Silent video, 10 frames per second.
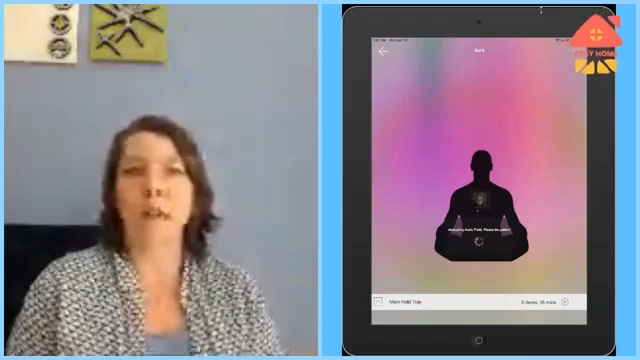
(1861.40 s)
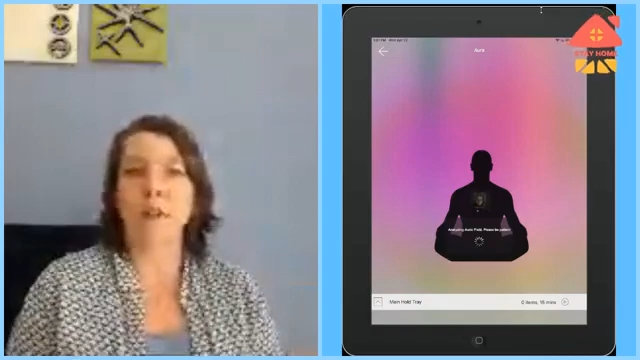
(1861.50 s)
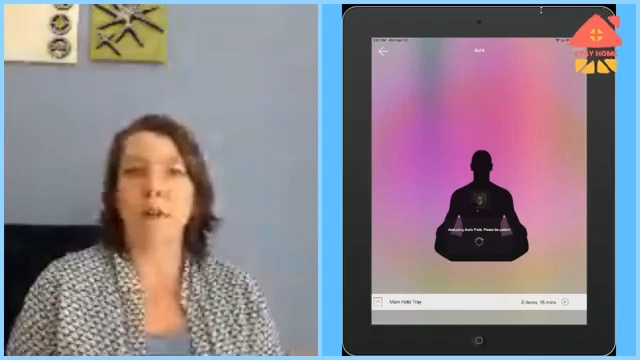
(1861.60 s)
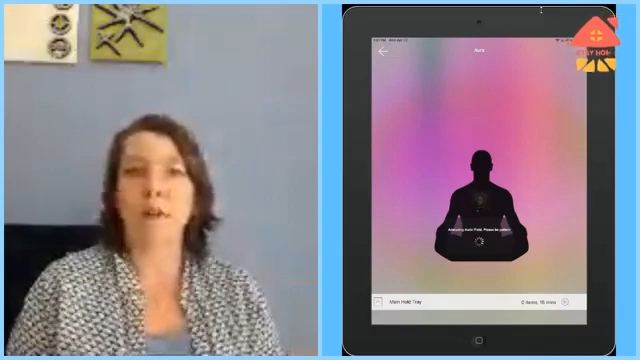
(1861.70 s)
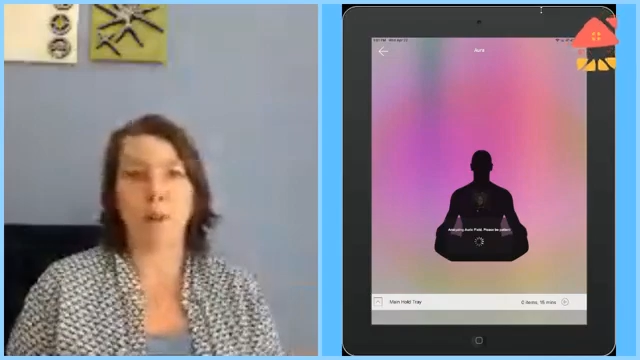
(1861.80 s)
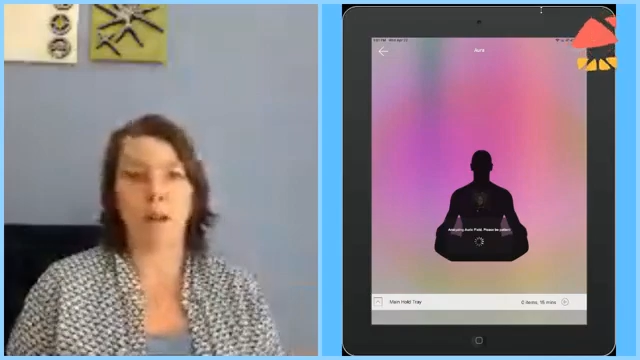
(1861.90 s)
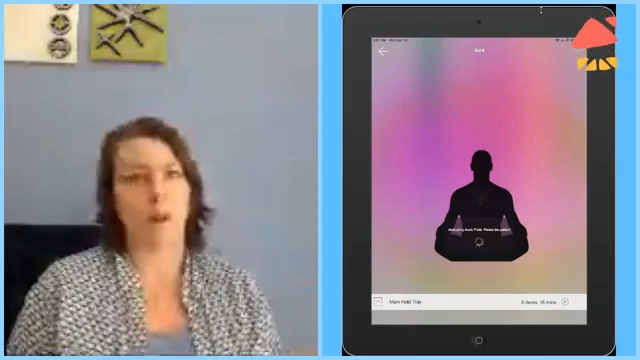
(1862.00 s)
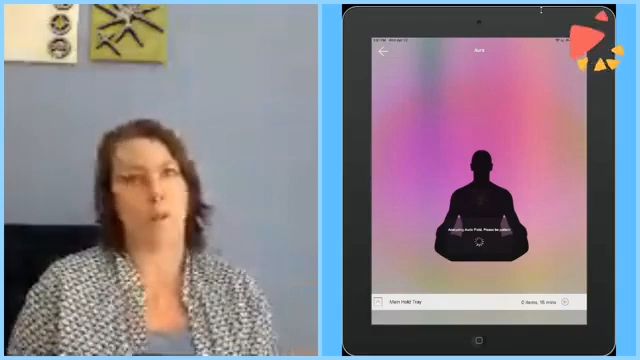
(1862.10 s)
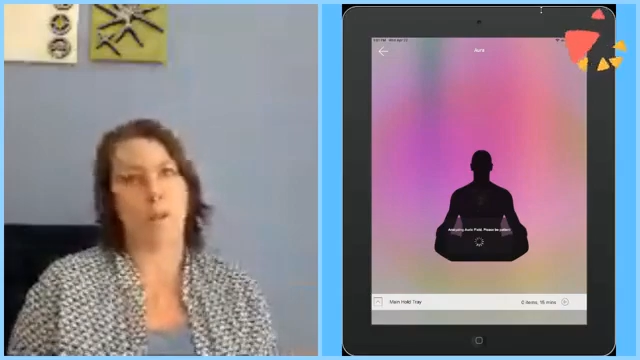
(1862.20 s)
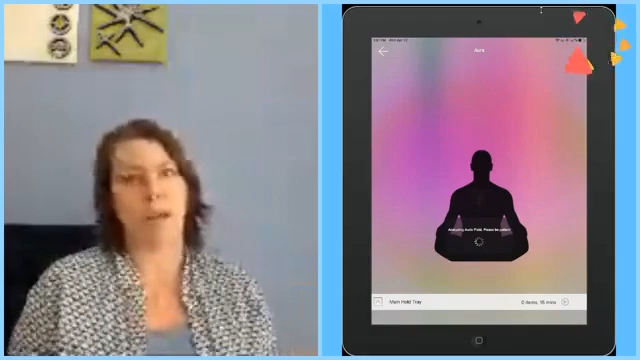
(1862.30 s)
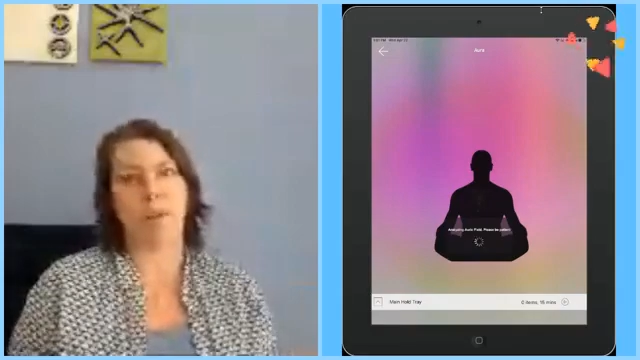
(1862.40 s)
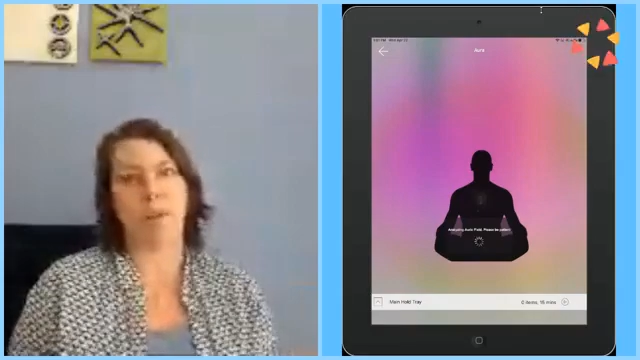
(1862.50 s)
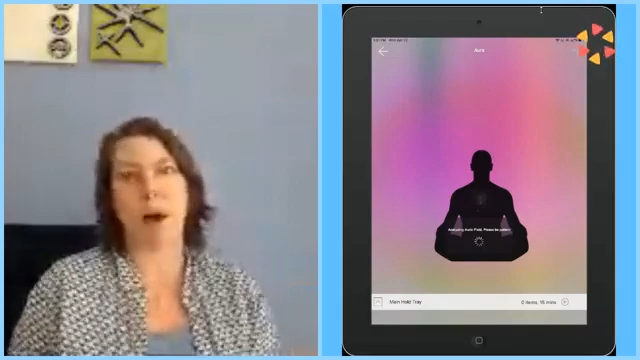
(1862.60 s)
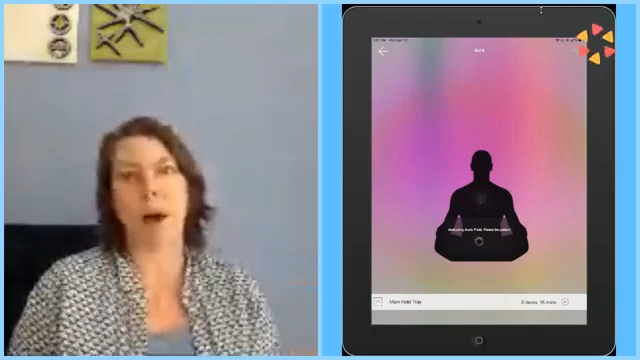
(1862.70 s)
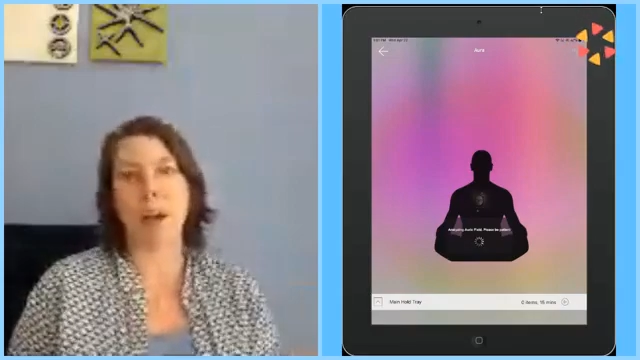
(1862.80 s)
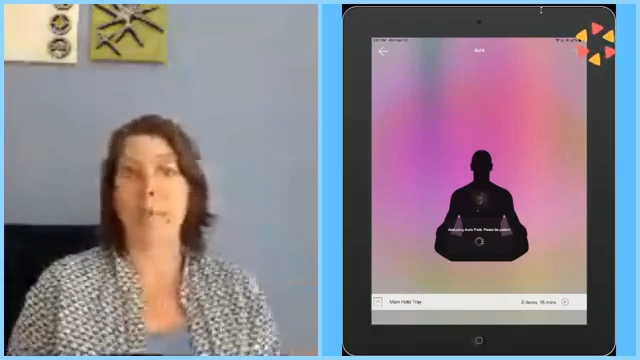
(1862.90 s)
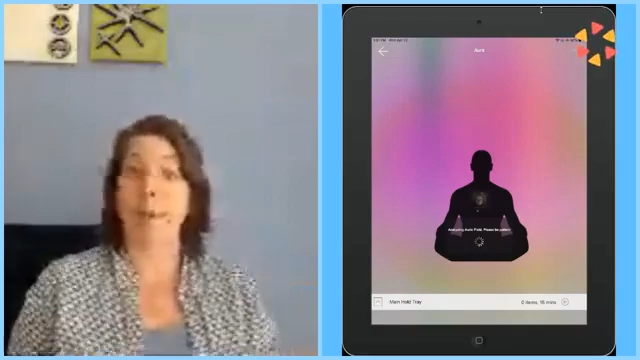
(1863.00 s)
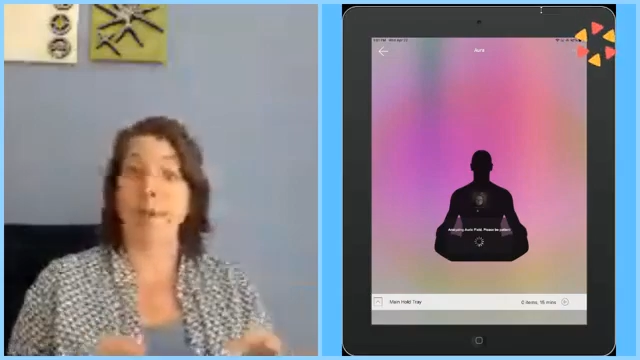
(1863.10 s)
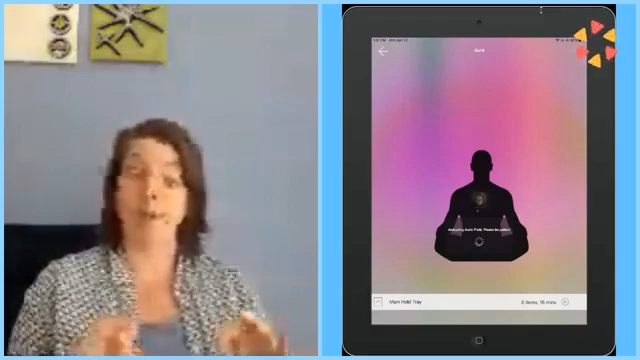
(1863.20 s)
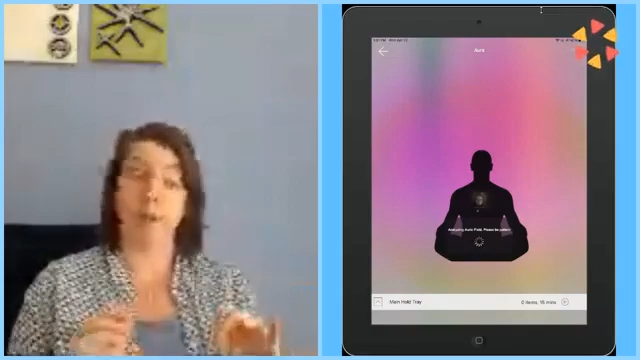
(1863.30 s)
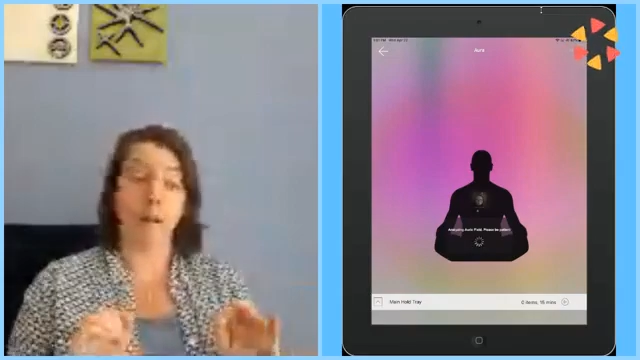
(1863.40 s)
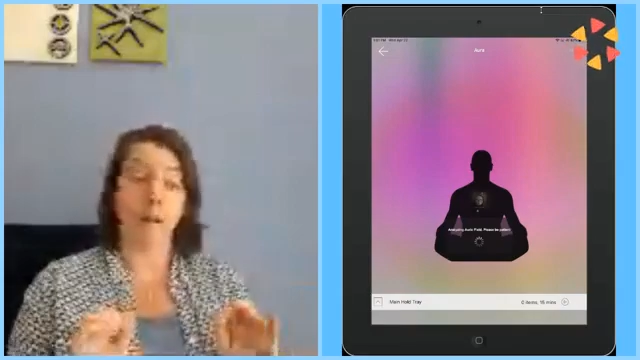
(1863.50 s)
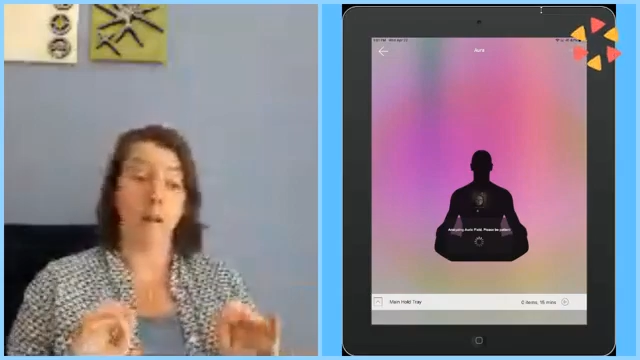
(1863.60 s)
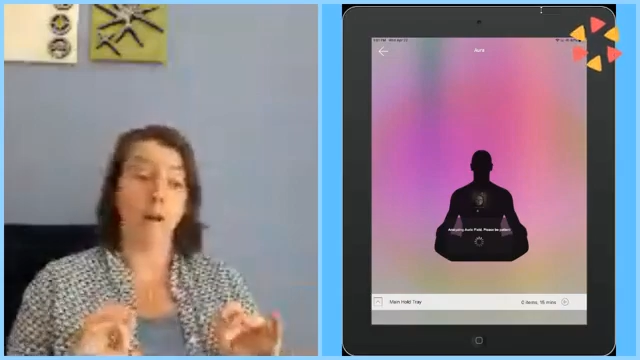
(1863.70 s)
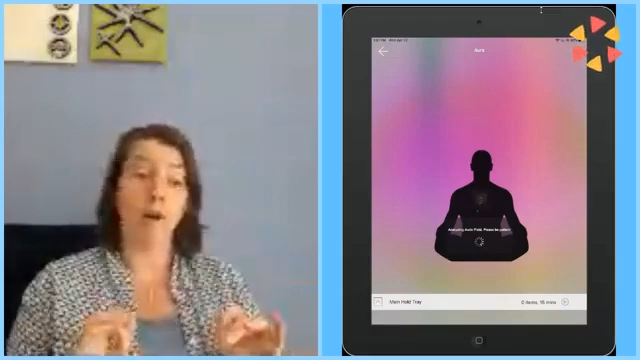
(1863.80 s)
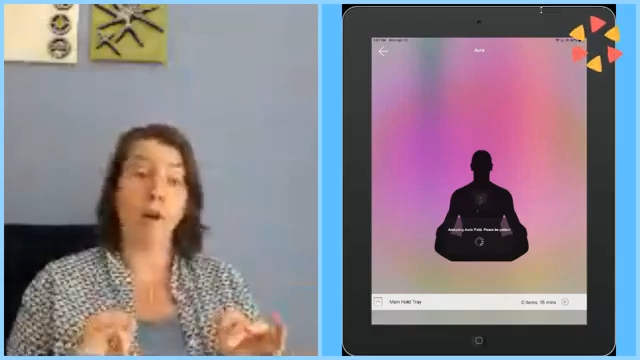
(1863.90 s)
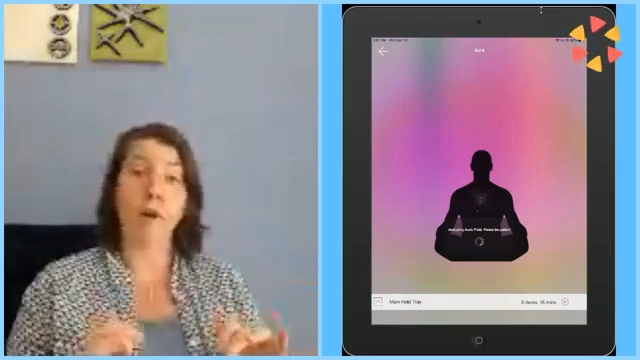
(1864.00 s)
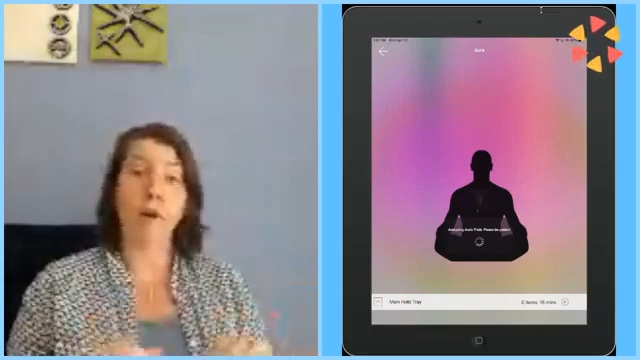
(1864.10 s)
hot. It could make you feel cold. It can,